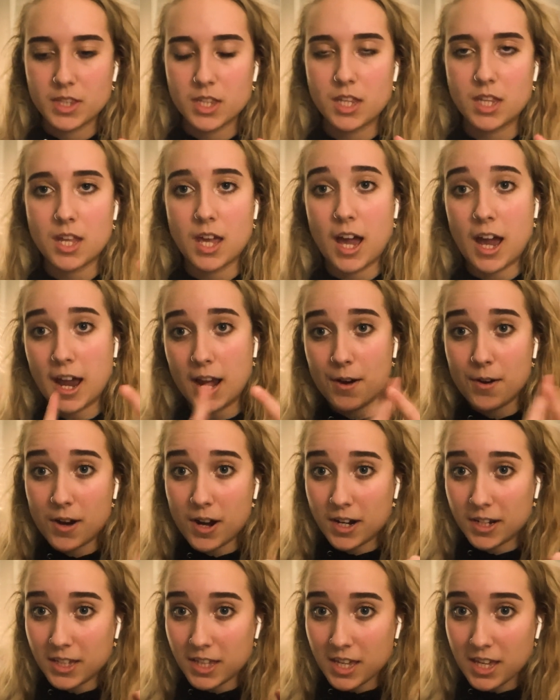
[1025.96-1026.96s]

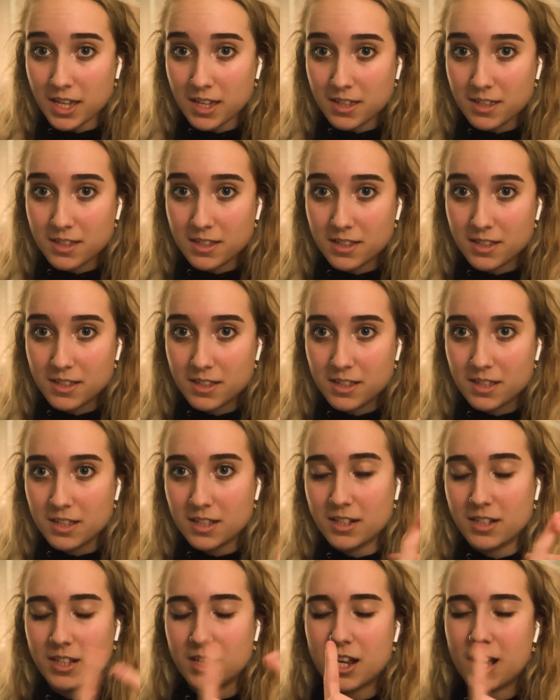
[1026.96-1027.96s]
Hierarchy,
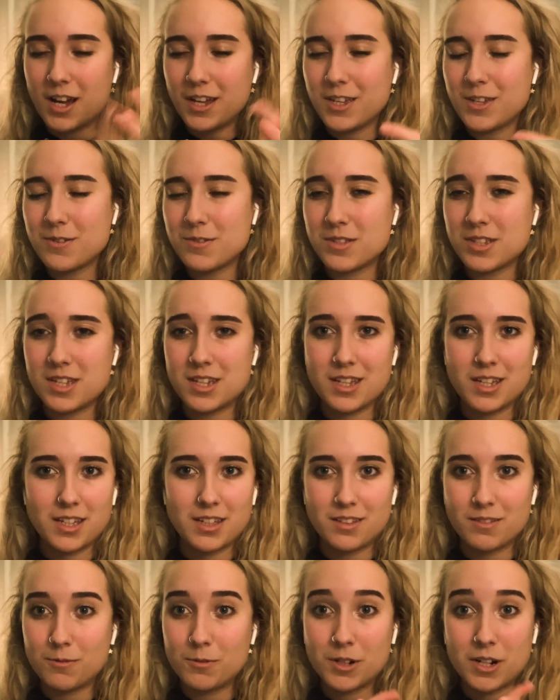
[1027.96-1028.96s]
not
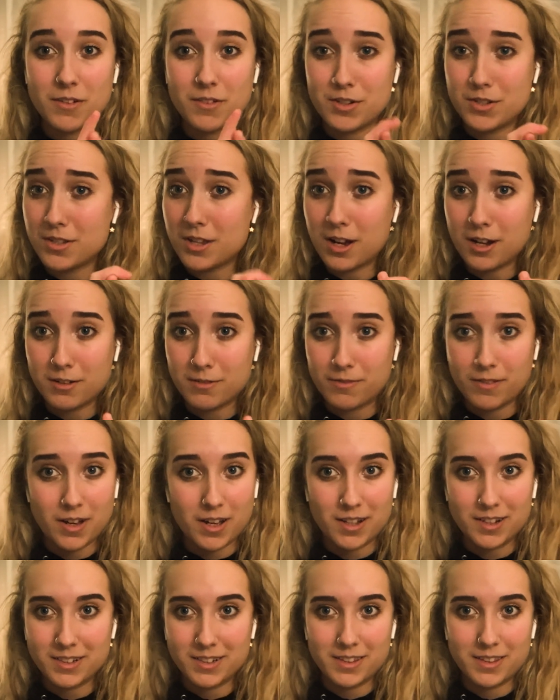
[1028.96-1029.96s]
using whatever stock
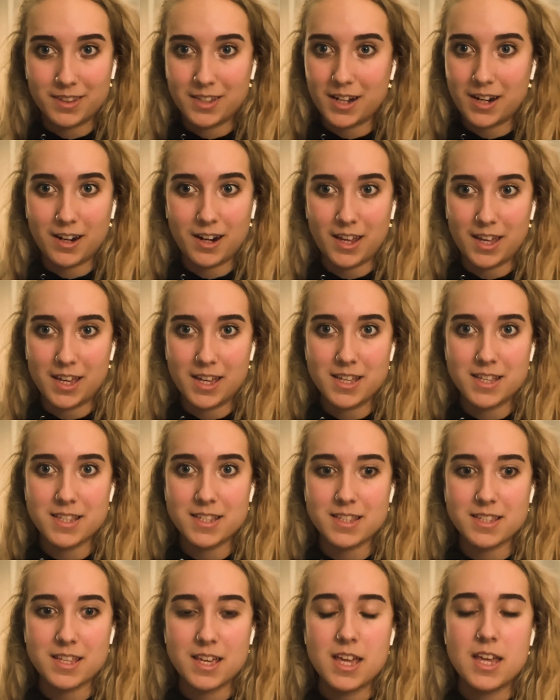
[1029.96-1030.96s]
font there
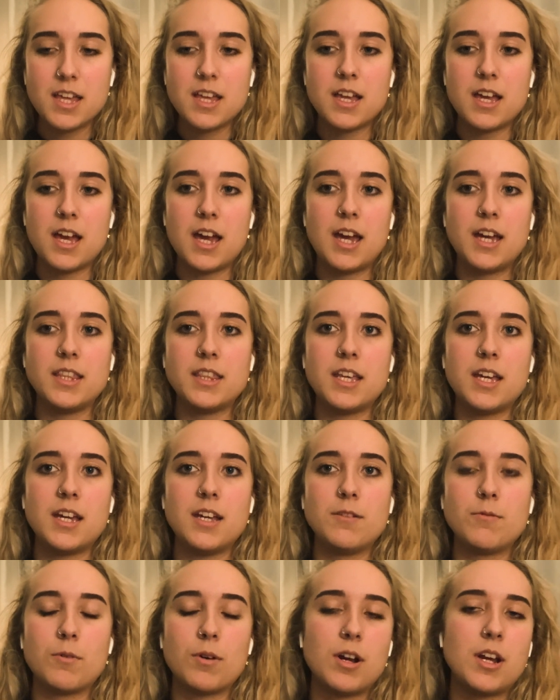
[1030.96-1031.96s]
is, and
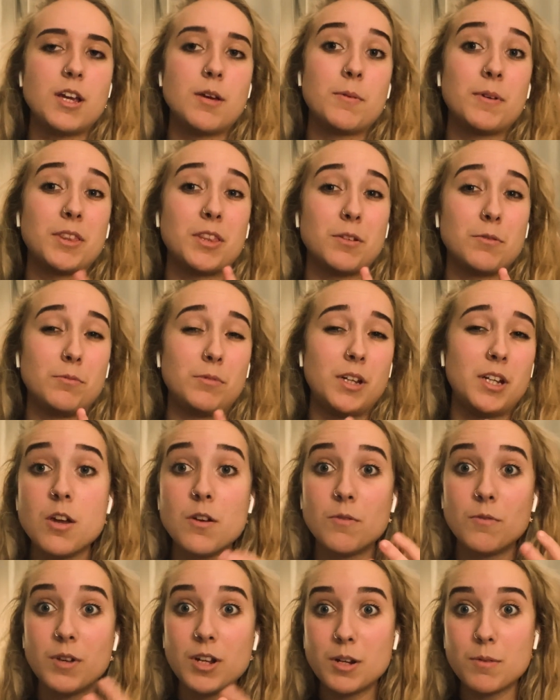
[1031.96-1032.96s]
then worrying about the
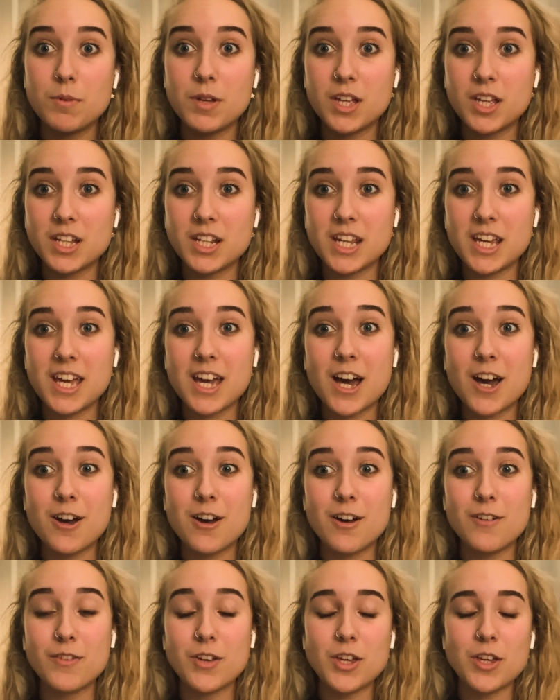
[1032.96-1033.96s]
readability
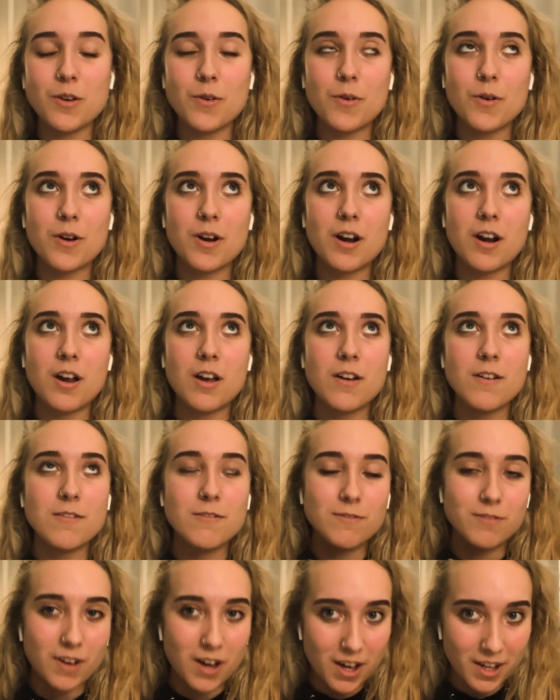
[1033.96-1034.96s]
of your
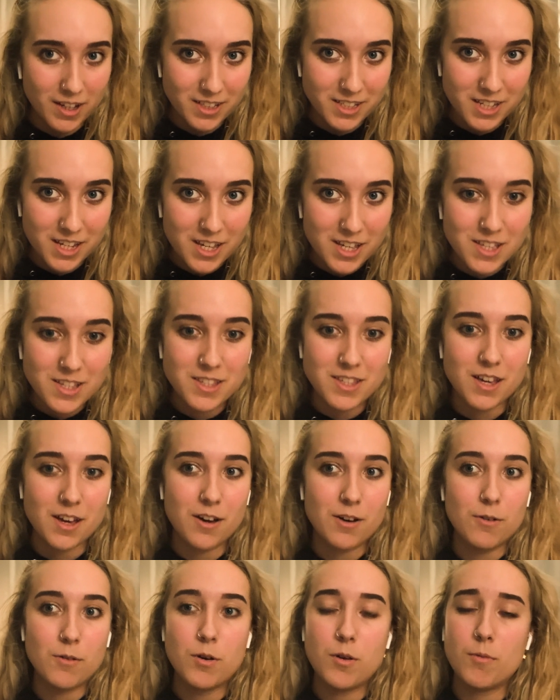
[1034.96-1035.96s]
font.
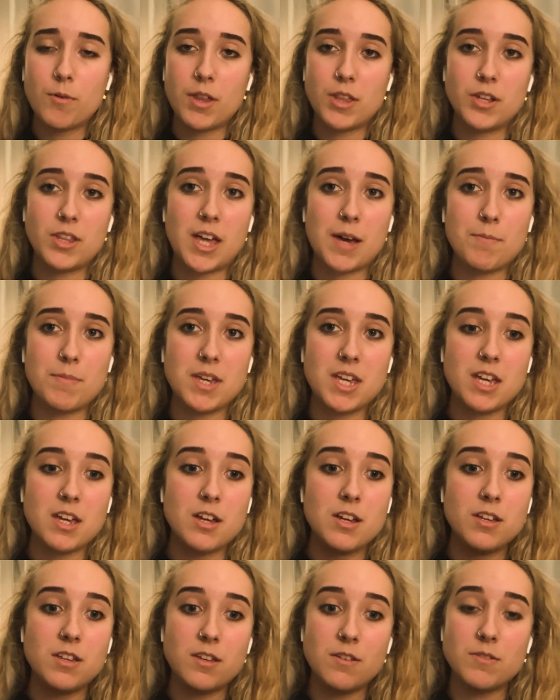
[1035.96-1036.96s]
So whether that be
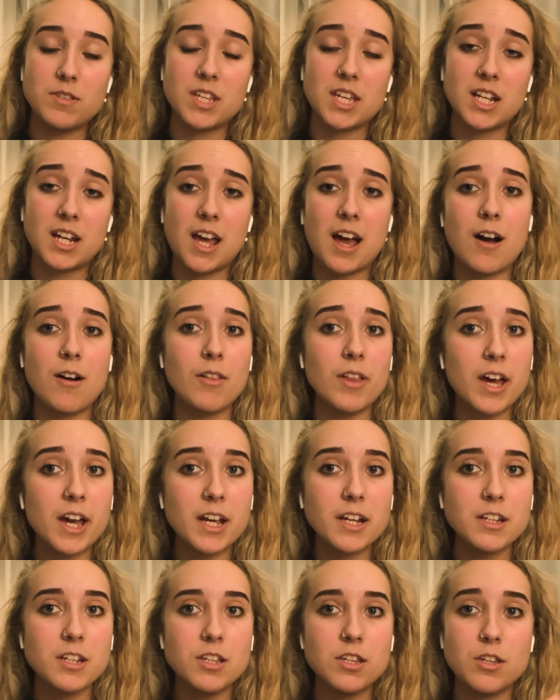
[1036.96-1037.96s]
using an
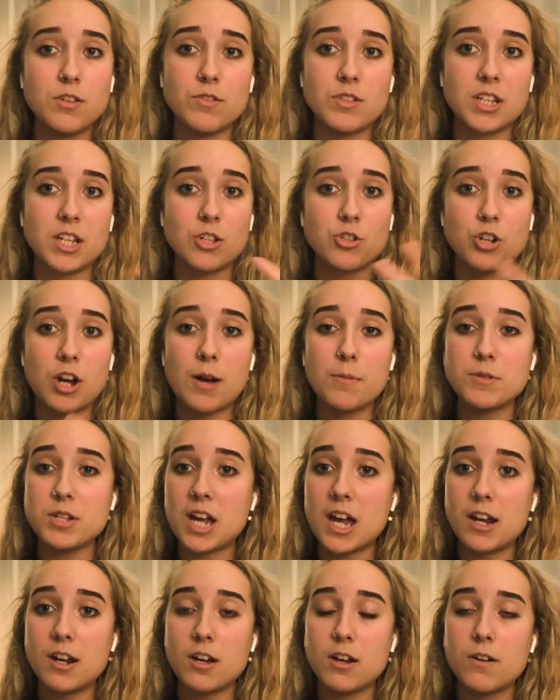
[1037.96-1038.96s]
outline, using a drop
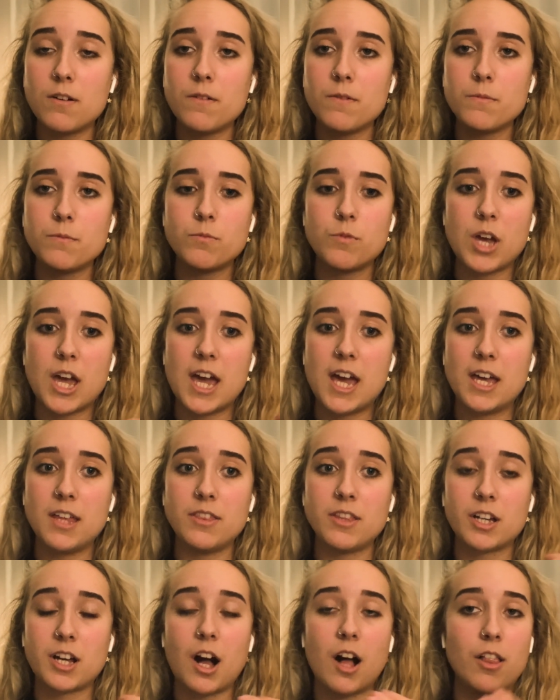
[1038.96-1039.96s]
shadow, and
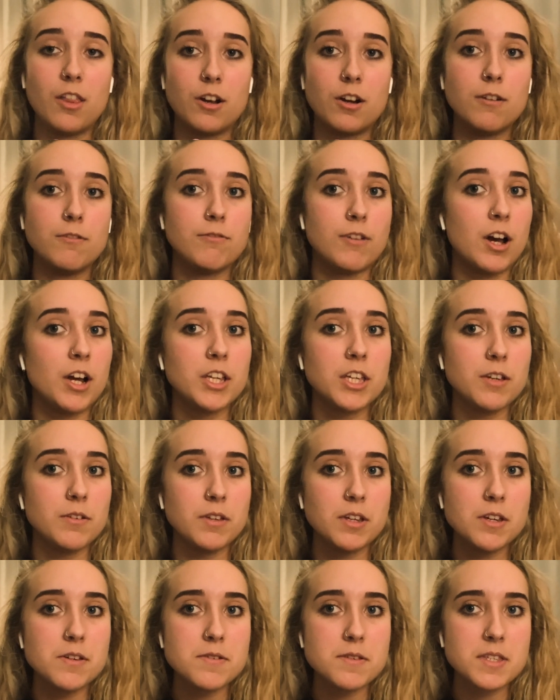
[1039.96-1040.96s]
the color of font you
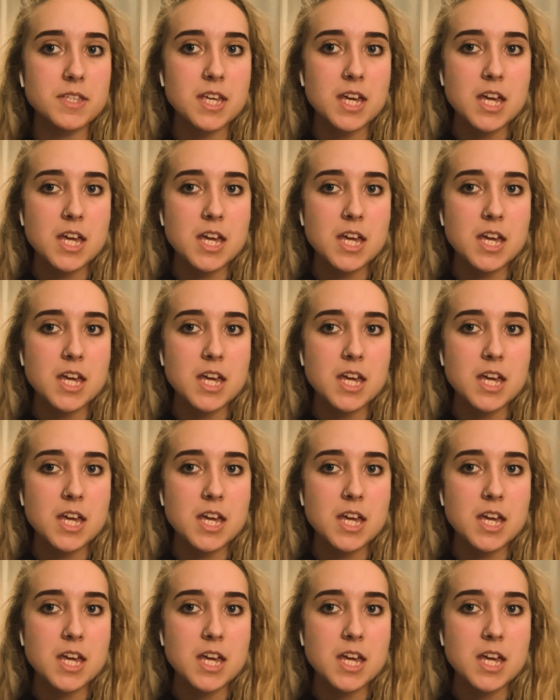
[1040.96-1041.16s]
use.